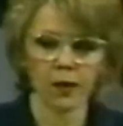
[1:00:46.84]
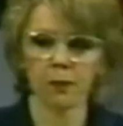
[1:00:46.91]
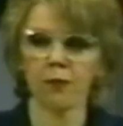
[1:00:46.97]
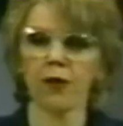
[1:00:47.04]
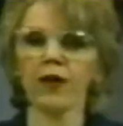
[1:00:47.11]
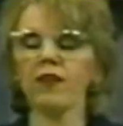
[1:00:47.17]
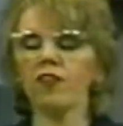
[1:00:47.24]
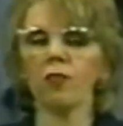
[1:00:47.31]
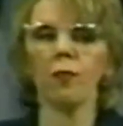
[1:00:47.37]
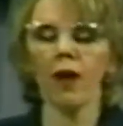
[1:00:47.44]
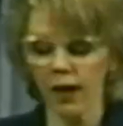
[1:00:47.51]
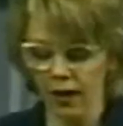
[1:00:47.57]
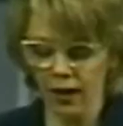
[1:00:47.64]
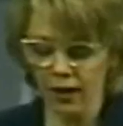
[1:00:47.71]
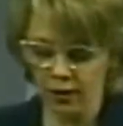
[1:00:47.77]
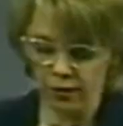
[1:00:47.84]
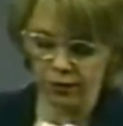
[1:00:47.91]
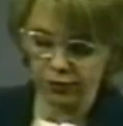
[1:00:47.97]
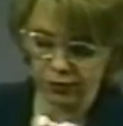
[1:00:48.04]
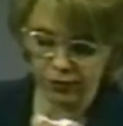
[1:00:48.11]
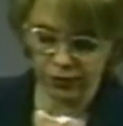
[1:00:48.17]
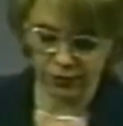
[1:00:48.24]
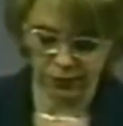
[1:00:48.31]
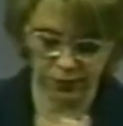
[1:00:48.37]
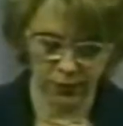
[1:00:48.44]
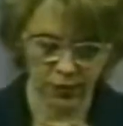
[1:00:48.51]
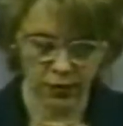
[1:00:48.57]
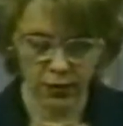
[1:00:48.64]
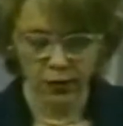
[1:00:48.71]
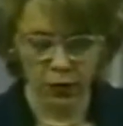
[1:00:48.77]
It breaks my heart
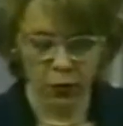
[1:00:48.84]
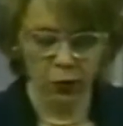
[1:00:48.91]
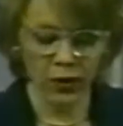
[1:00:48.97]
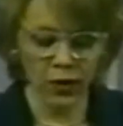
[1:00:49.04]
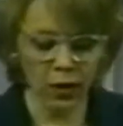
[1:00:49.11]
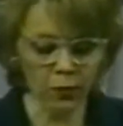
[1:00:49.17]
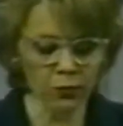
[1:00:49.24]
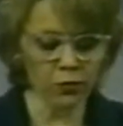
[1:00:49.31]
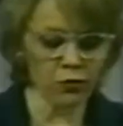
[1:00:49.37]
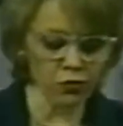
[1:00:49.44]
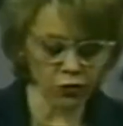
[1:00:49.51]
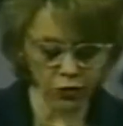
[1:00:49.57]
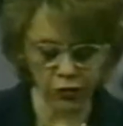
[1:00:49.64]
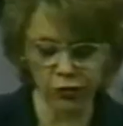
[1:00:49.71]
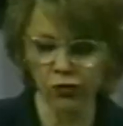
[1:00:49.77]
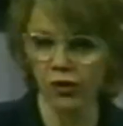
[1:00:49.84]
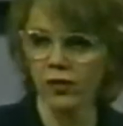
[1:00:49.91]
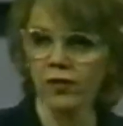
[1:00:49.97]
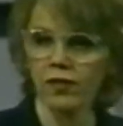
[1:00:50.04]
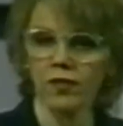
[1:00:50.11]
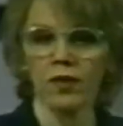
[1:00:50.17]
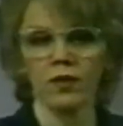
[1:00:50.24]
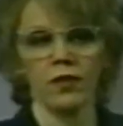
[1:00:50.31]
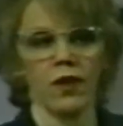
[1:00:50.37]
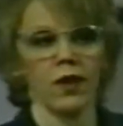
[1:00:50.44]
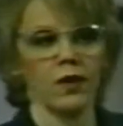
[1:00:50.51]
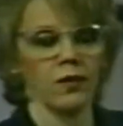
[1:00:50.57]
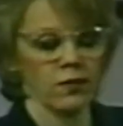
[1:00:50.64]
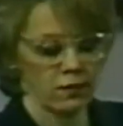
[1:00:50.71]
that we come to church on Sunday